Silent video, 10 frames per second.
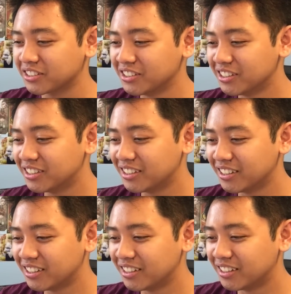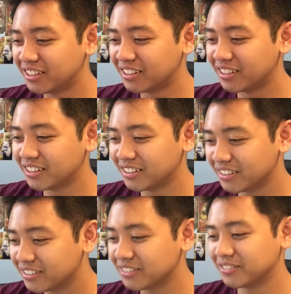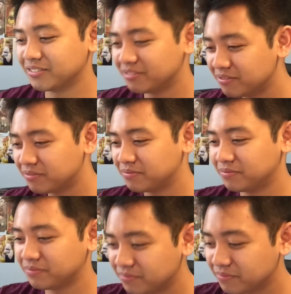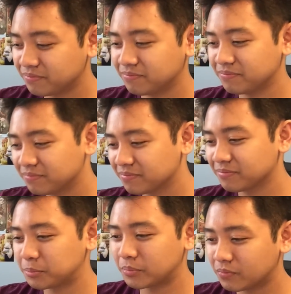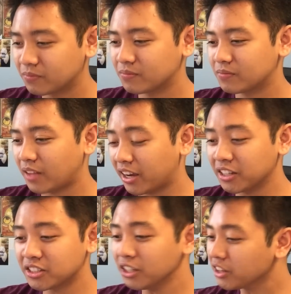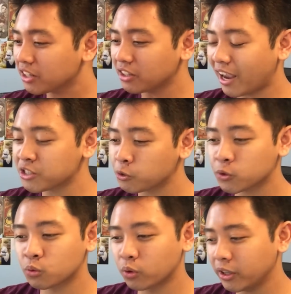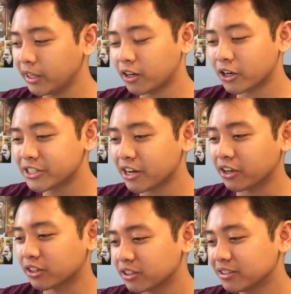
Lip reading: I can tell that ASTRO's really energetic.